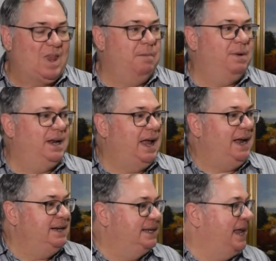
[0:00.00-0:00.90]
But
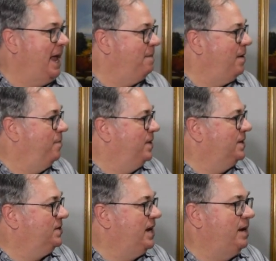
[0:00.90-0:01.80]
I came up with
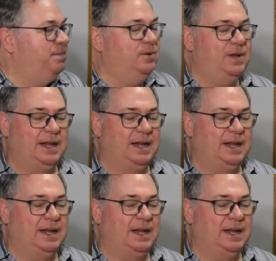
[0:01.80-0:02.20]
a sample.